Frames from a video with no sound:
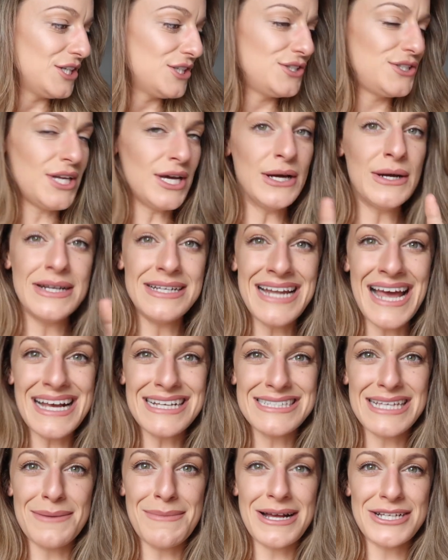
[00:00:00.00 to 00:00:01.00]
So
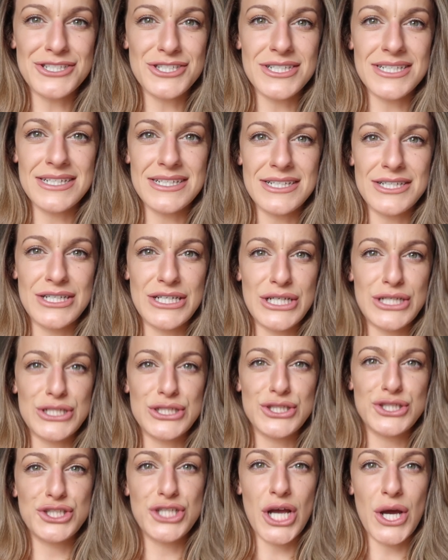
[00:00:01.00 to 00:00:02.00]
next I'm actually
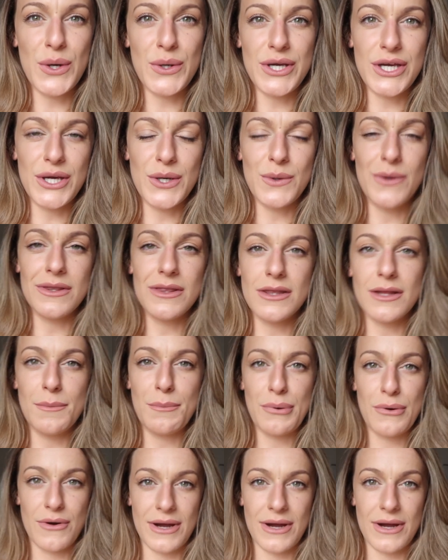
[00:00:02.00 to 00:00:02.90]
gonna show you the